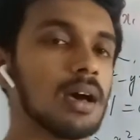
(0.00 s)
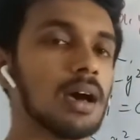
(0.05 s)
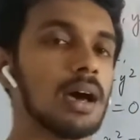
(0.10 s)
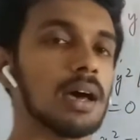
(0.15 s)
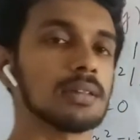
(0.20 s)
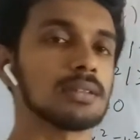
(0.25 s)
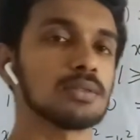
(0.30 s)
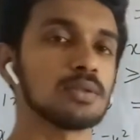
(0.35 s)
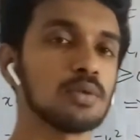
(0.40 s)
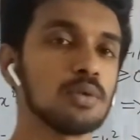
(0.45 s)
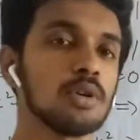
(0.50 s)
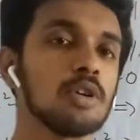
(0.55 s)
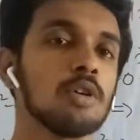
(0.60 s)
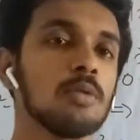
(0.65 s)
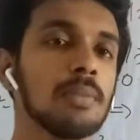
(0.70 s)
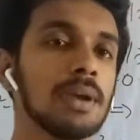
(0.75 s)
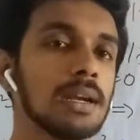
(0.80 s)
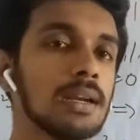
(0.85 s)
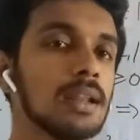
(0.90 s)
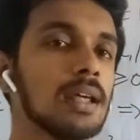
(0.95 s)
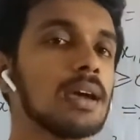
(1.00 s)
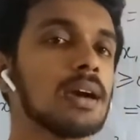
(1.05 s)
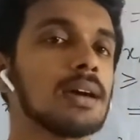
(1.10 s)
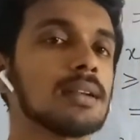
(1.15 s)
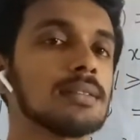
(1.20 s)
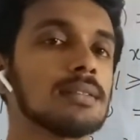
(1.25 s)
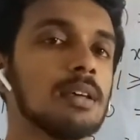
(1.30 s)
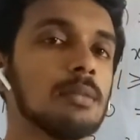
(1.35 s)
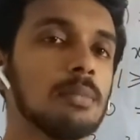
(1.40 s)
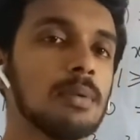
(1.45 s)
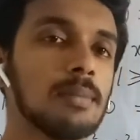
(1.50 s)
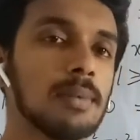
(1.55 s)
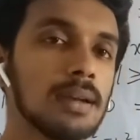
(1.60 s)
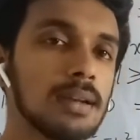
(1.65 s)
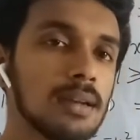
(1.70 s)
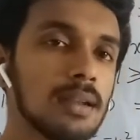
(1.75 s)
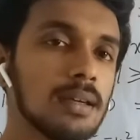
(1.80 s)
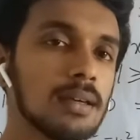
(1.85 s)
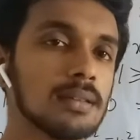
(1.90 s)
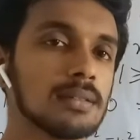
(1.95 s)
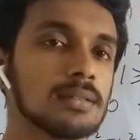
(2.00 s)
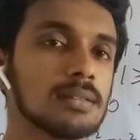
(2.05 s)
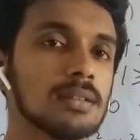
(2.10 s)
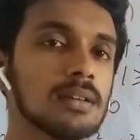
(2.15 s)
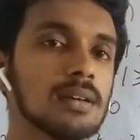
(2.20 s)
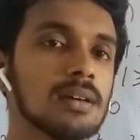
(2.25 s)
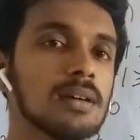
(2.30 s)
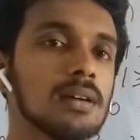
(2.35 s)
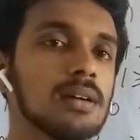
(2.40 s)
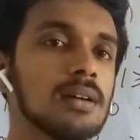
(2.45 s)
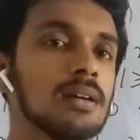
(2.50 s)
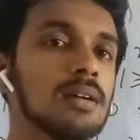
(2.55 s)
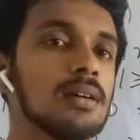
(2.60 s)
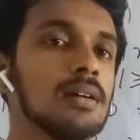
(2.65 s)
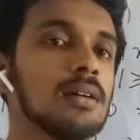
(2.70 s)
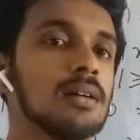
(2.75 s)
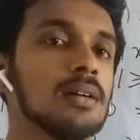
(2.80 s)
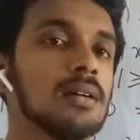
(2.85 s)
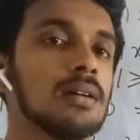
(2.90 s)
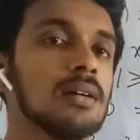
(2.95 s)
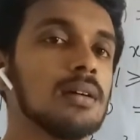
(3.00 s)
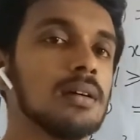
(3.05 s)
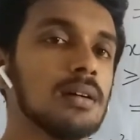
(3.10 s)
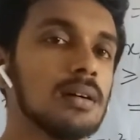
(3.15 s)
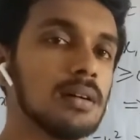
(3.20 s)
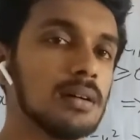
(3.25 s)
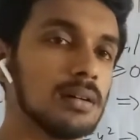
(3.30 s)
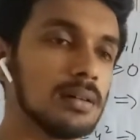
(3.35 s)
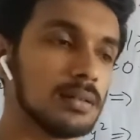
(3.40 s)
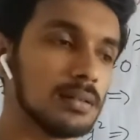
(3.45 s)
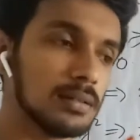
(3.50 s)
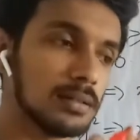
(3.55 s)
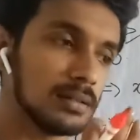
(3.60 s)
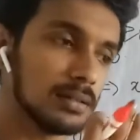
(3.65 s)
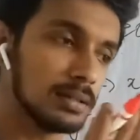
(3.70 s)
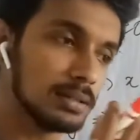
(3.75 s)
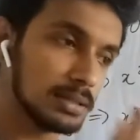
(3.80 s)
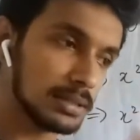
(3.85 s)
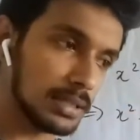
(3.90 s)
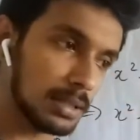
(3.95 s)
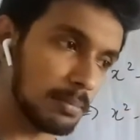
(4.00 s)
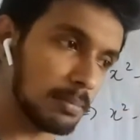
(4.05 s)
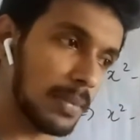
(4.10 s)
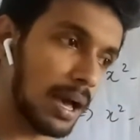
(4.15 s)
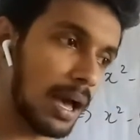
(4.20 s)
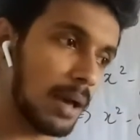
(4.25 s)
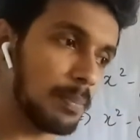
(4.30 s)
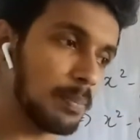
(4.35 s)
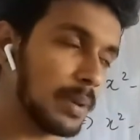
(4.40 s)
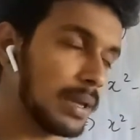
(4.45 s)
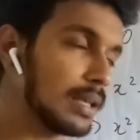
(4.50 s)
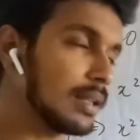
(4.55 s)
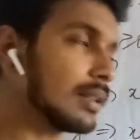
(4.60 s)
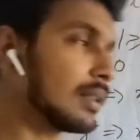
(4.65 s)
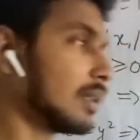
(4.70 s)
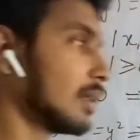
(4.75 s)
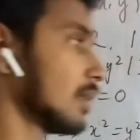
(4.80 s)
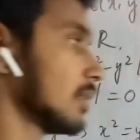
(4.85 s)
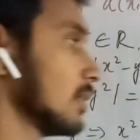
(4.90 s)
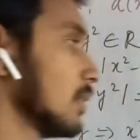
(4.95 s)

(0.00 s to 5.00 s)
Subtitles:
A pseudo-metric or semi-metric is the mapping